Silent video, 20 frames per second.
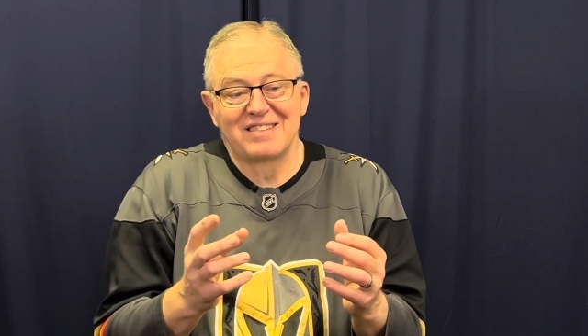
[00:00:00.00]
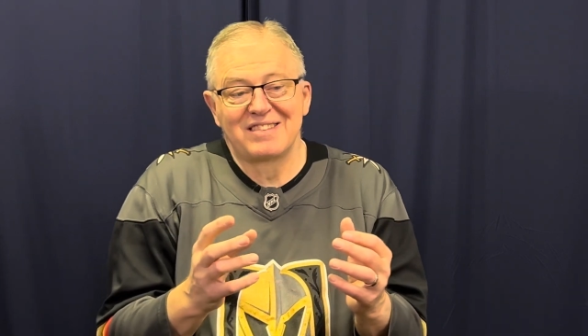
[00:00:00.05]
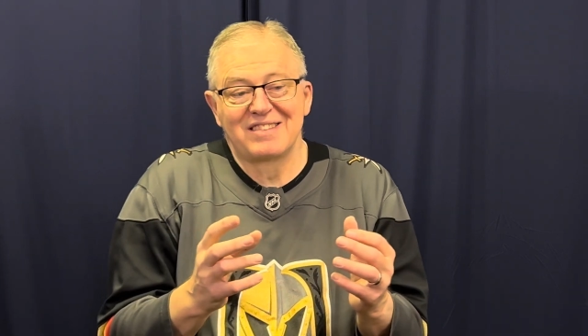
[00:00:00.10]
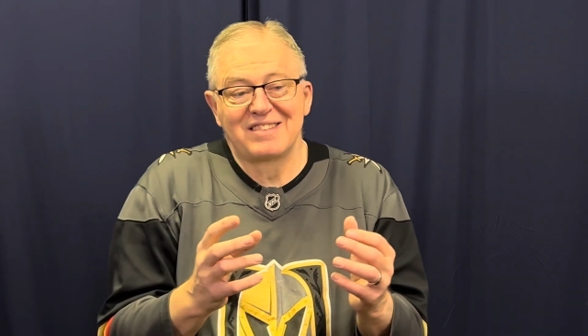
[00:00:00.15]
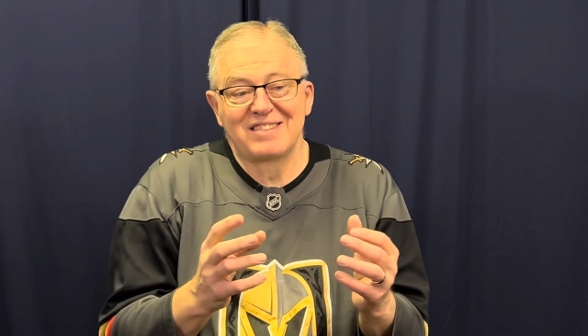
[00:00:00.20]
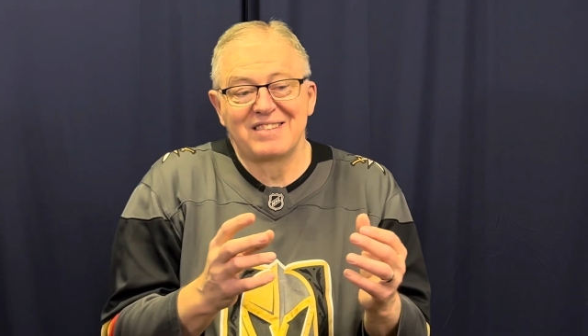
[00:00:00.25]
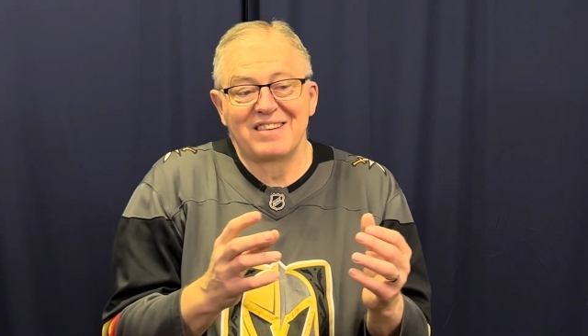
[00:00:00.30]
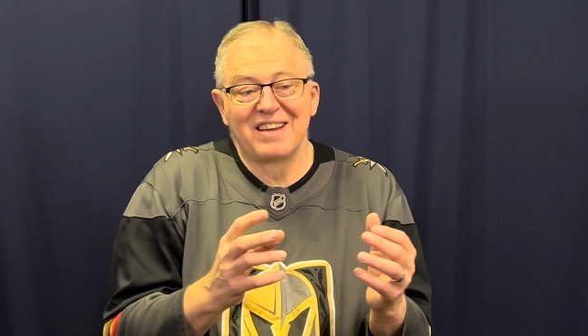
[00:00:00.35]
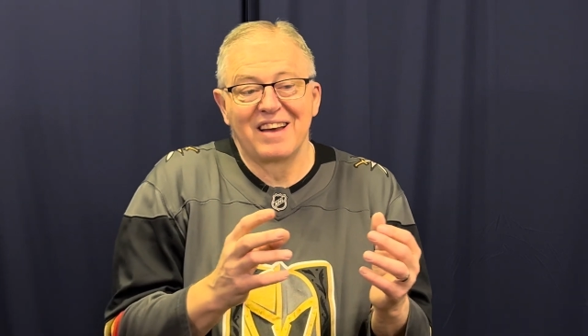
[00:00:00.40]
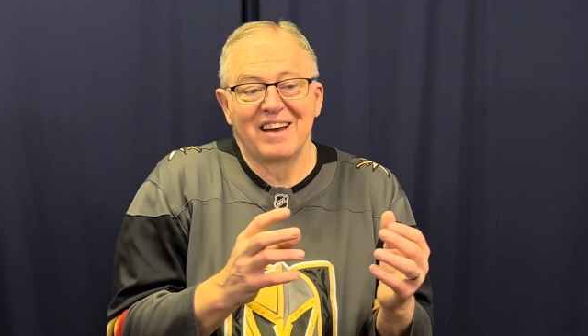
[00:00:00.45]

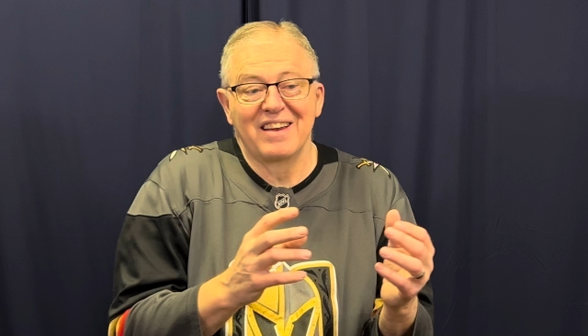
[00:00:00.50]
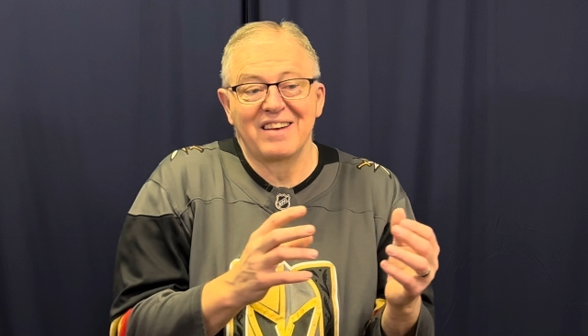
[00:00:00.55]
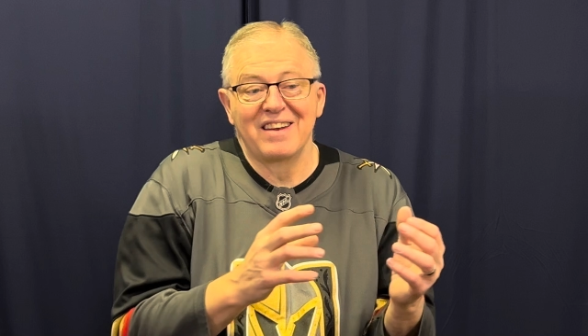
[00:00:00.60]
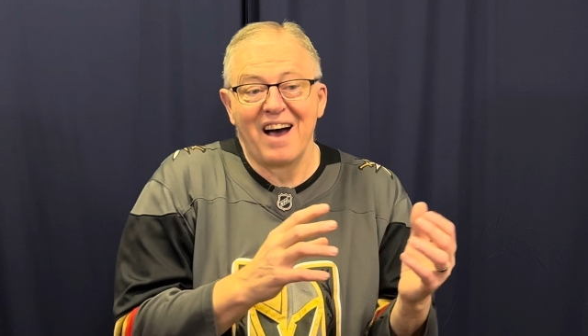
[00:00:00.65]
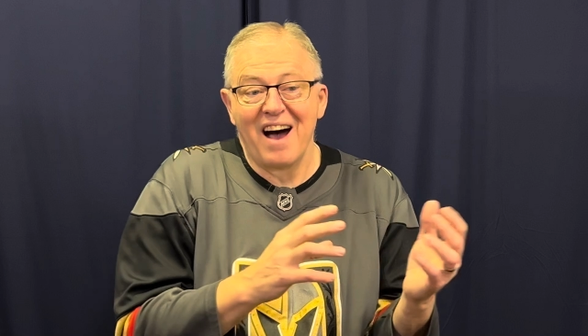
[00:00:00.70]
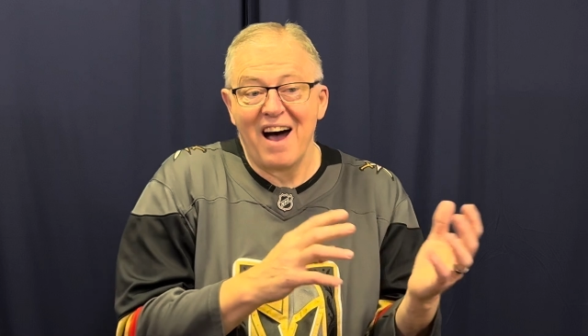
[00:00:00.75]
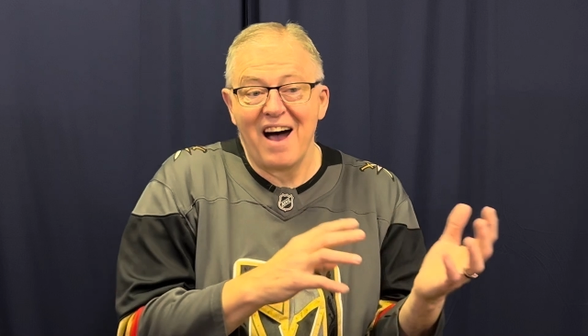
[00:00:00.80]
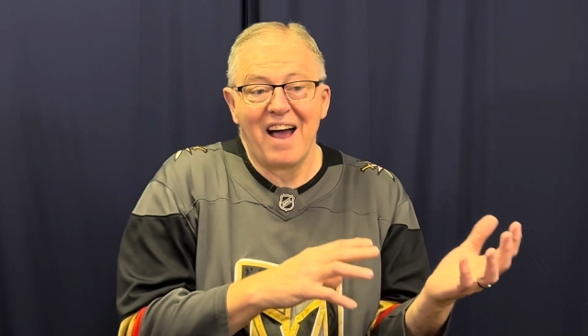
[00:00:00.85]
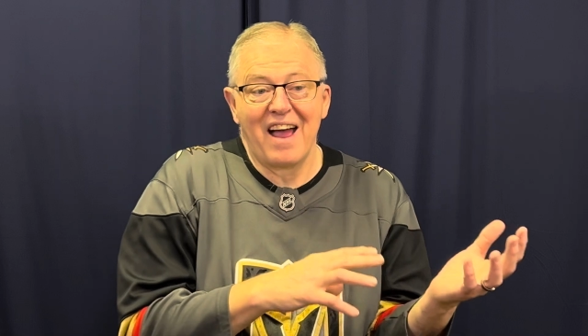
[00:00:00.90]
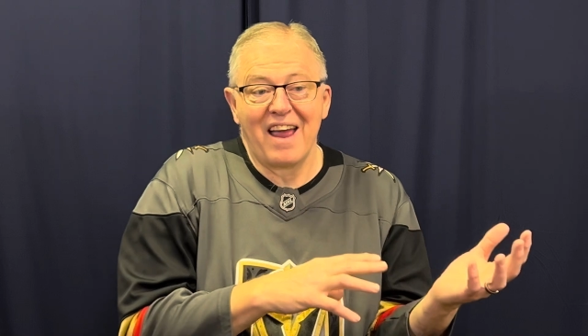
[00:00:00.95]

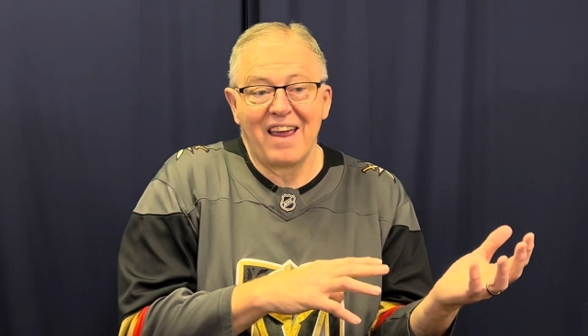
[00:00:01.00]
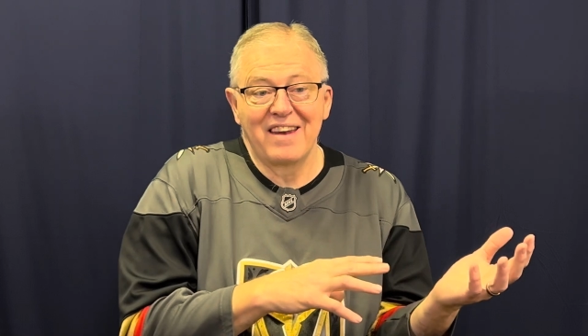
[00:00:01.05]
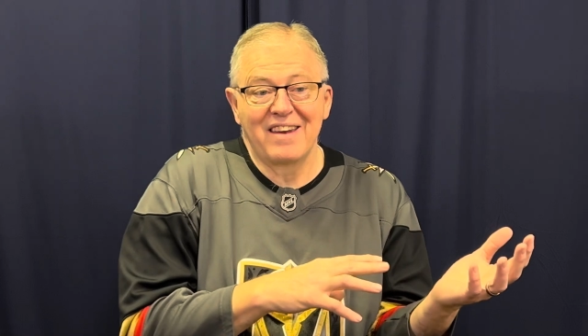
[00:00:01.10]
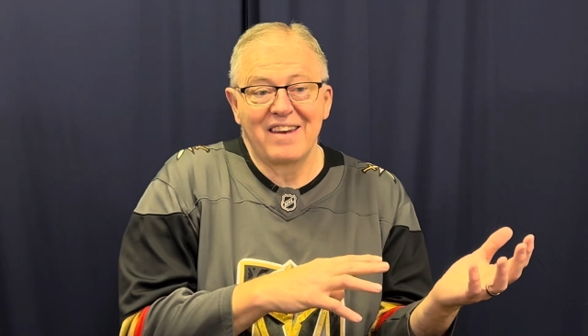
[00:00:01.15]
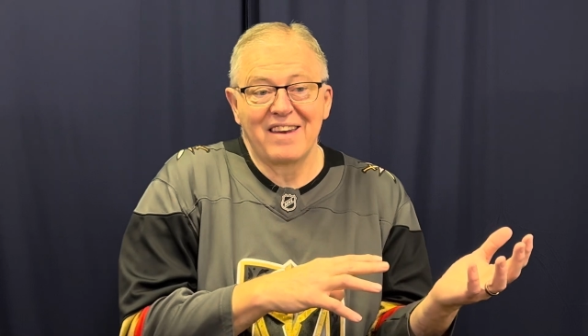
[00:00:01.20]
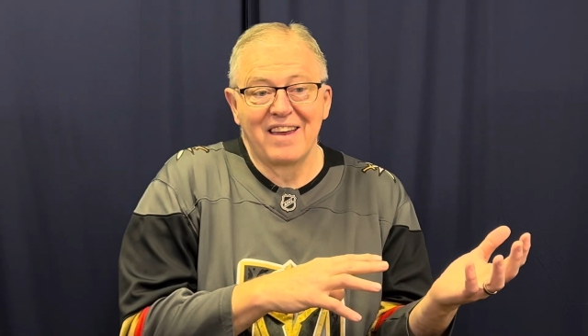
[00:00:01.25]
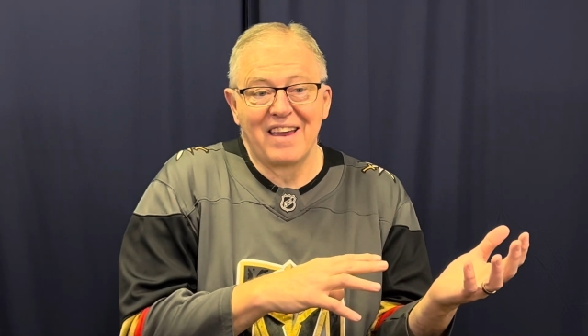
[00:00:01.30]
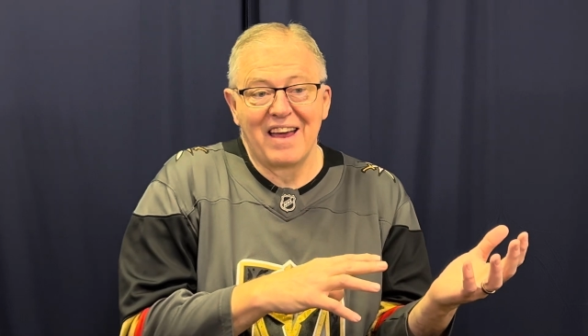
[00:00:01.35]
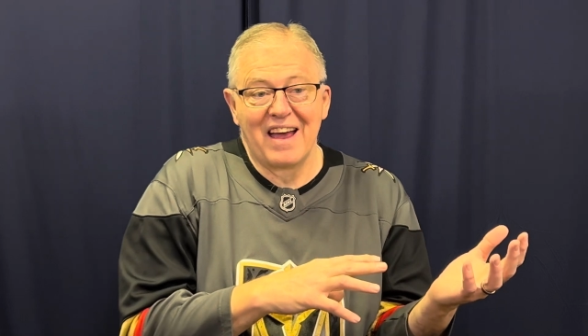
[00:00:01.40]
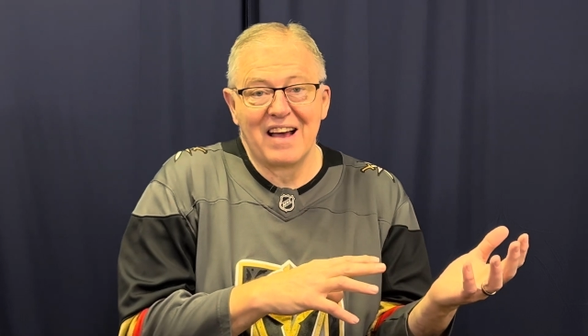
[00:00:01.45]
tonight,
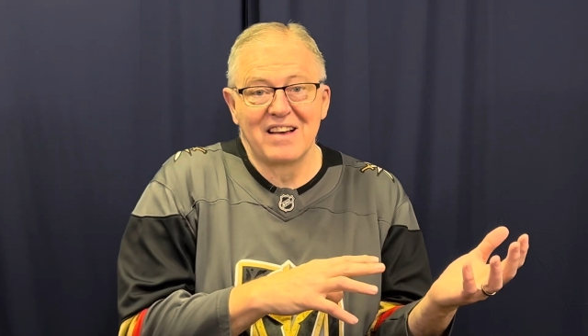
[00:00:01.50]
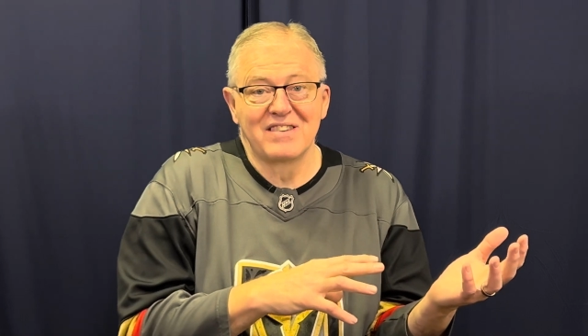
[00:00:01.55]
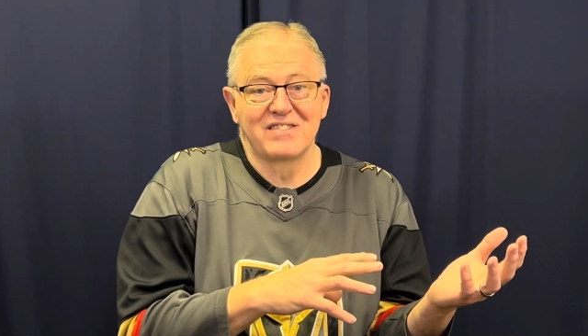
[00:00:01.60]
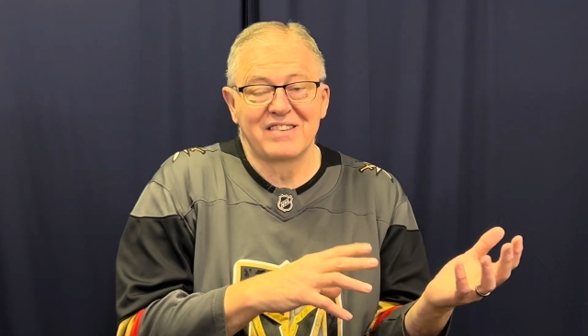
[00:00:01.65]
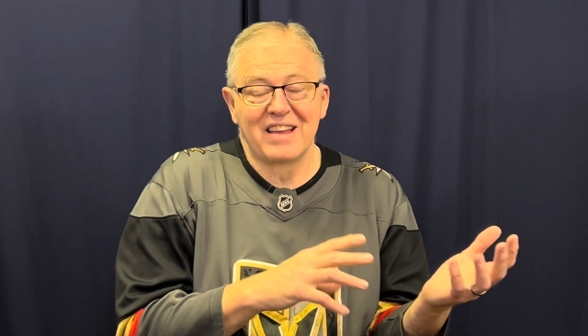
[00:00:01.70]
as